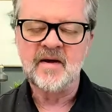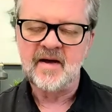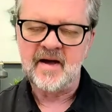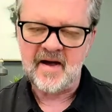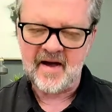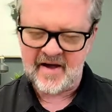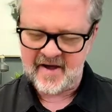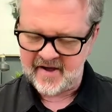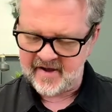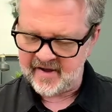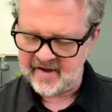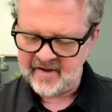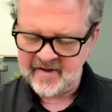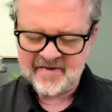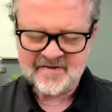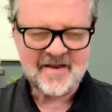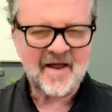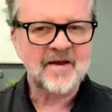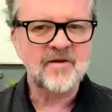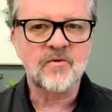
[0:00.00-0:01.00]
Not
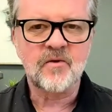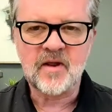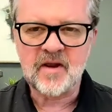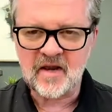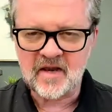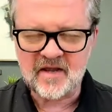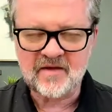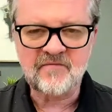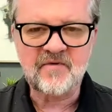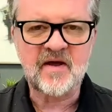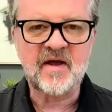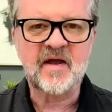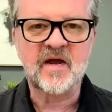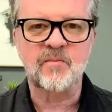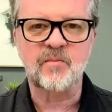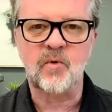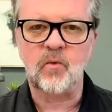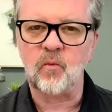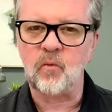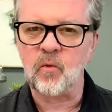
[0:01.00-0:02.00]
only living here,
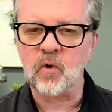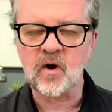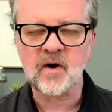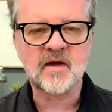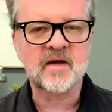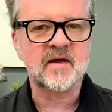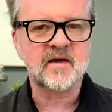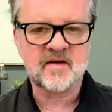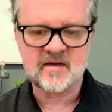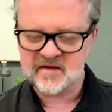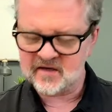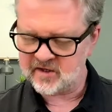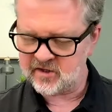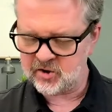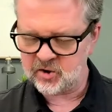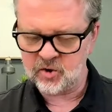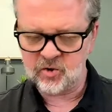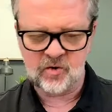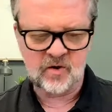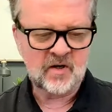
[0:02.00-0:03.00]
but working
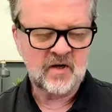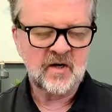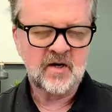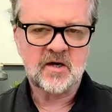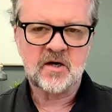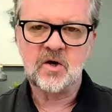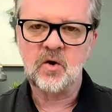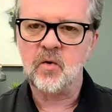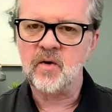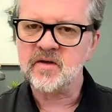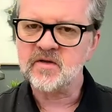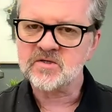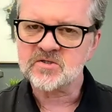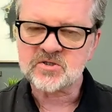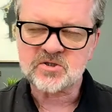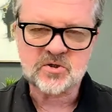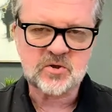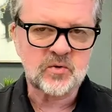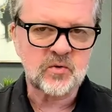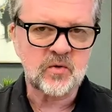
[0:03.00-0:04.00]
here, going to
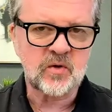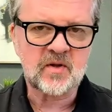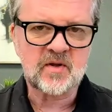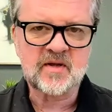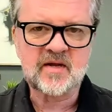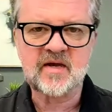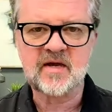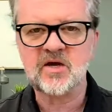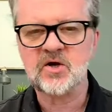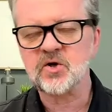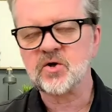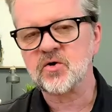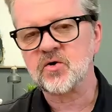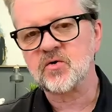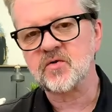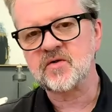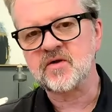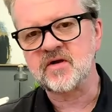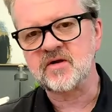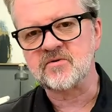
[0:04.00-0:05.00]
school
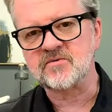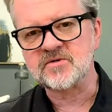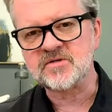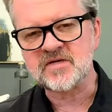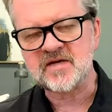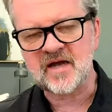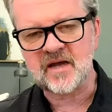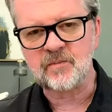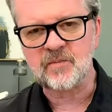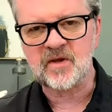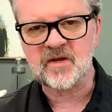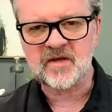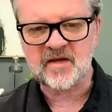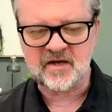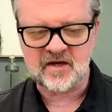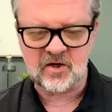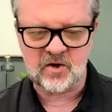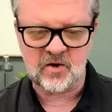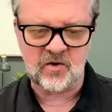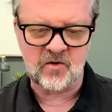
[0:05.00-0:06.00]
here, the entertainment
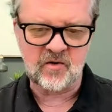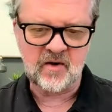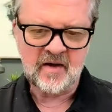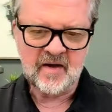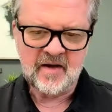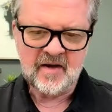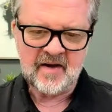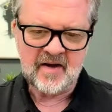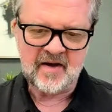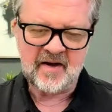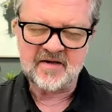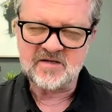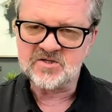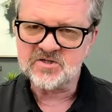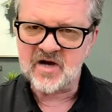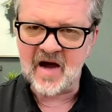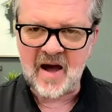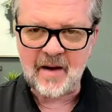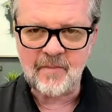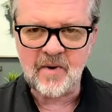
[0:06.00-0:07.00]
here,
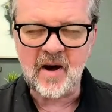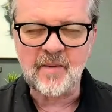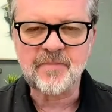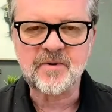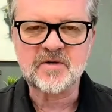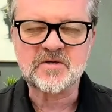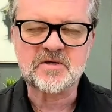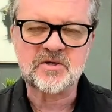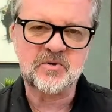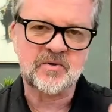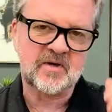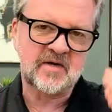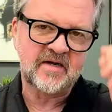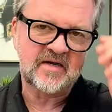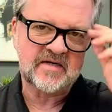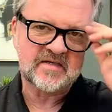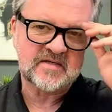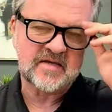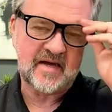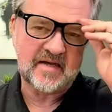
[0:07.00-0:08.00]
job
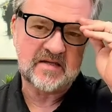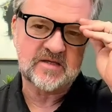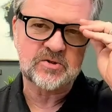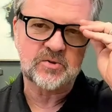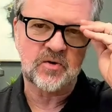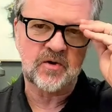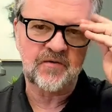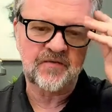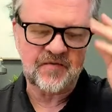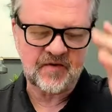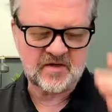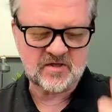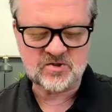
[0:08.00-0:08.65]
opportunities, that sort of thing.